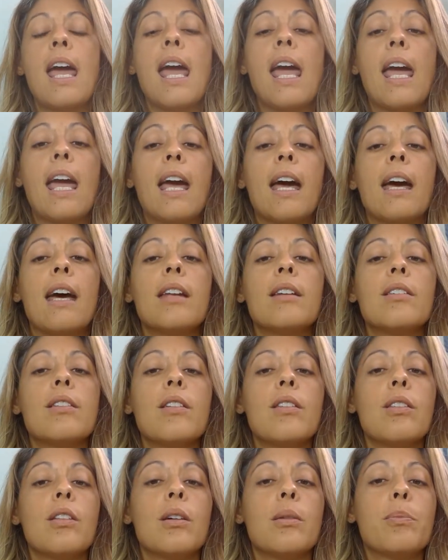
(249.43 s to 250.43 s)
and
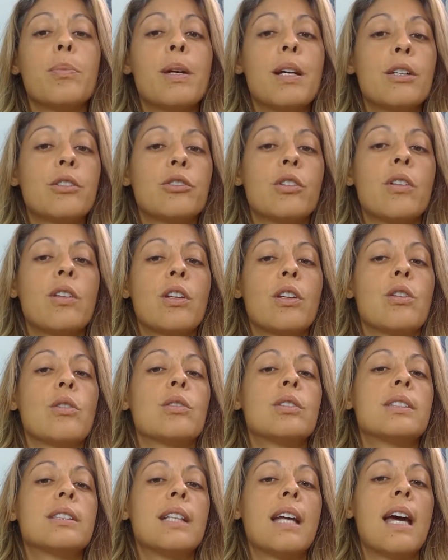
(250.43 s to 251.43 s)
the picture that you
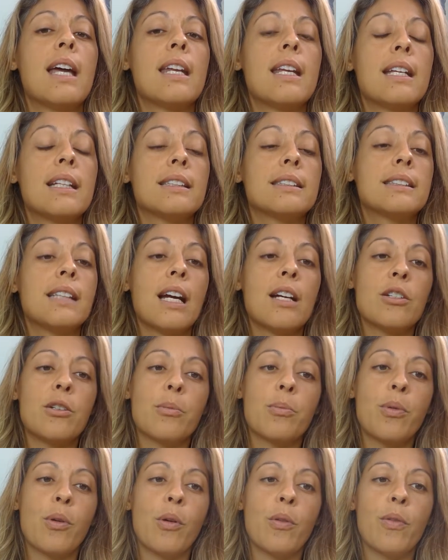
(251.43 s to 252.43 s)
set inside
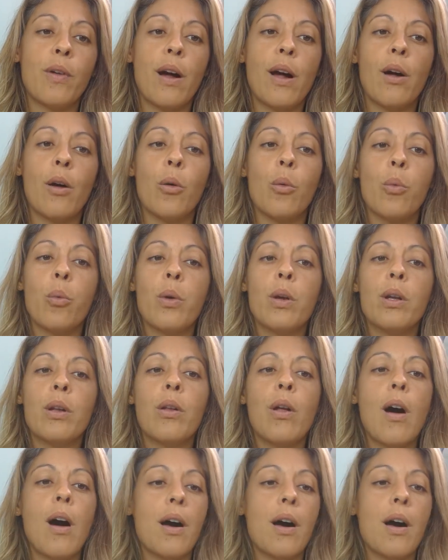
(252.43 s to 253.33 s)
your profile will